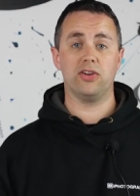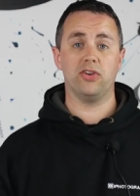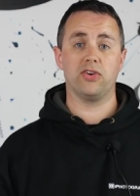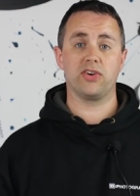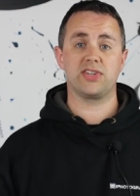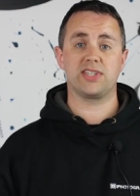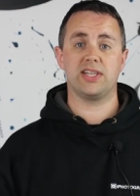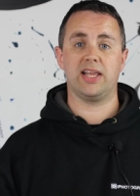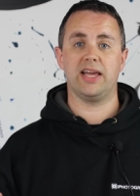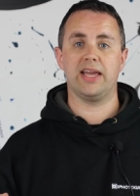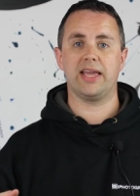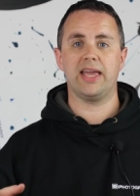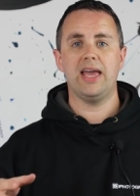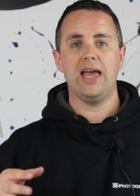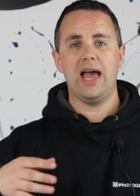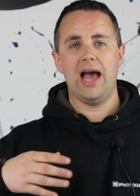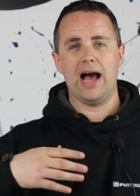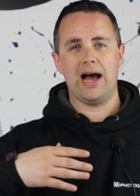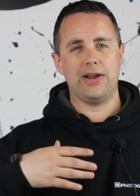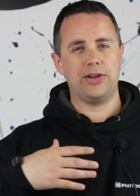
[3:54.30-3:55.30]
looks like
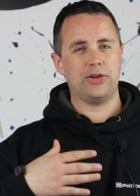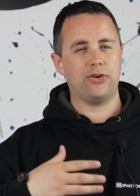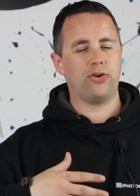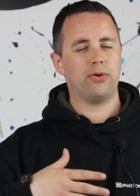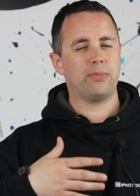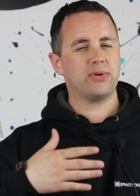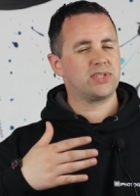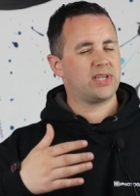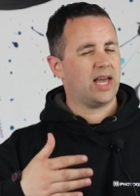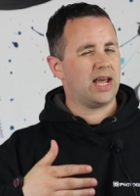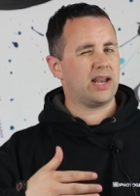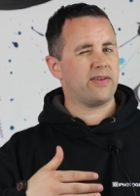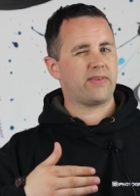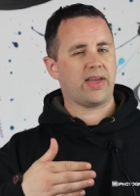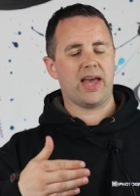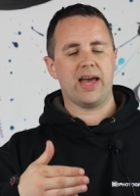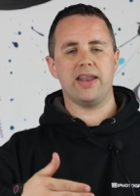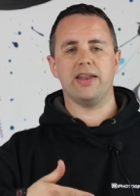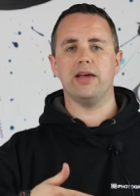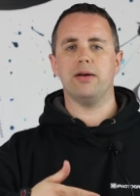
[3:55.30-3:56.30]
and you're almost kind of
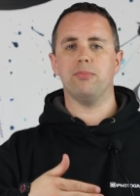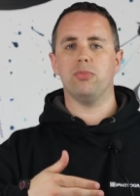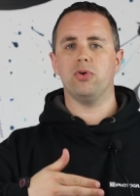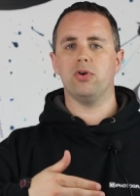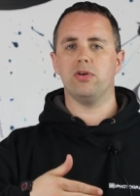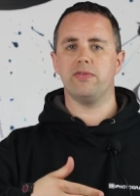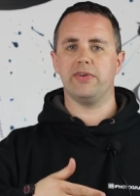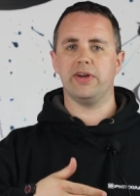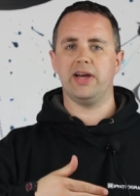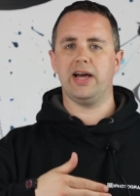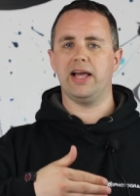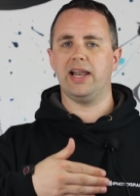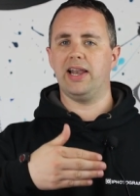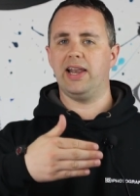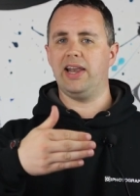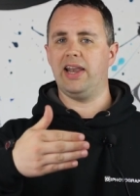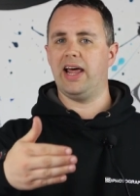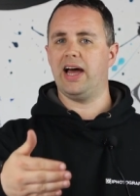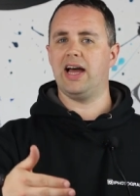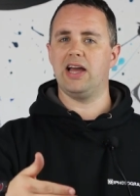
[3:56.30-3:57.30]
getting a more of a, a
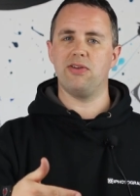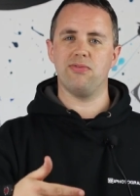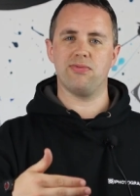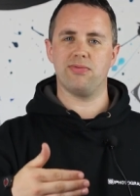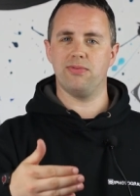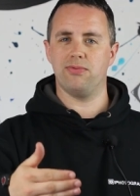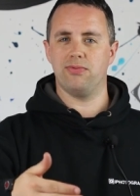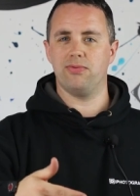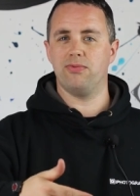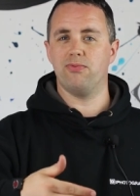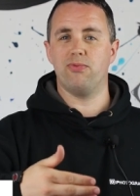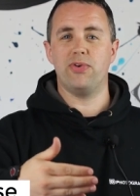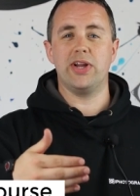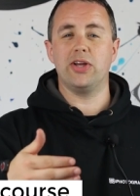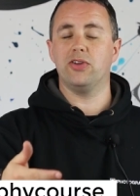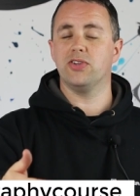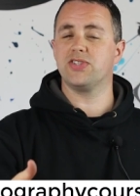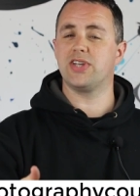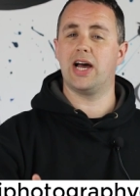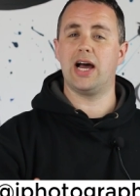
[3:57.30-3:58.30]
live
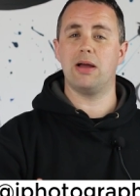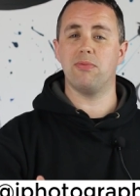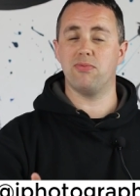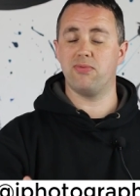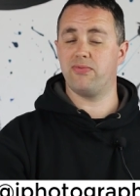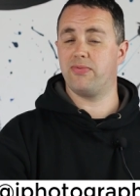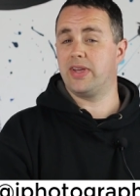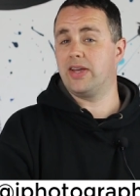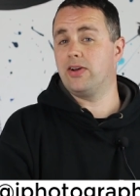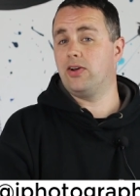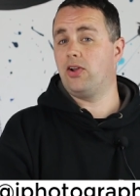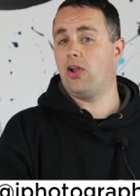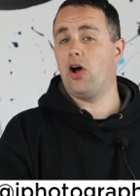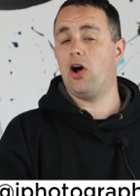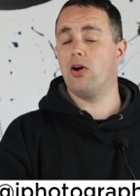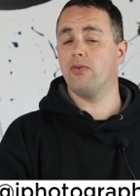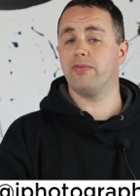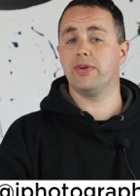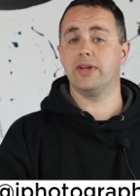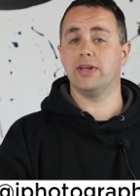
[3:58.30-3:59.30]
real-time feel
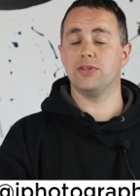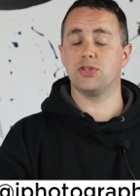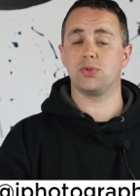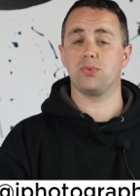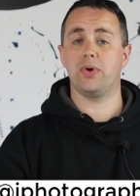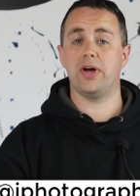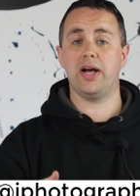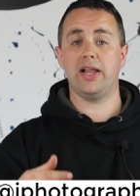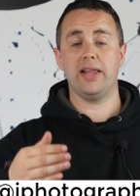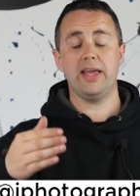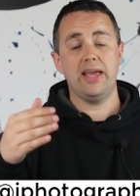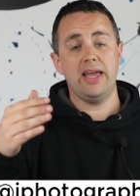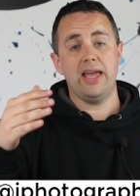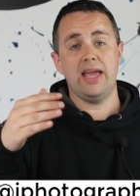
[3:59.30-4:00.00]
of it as well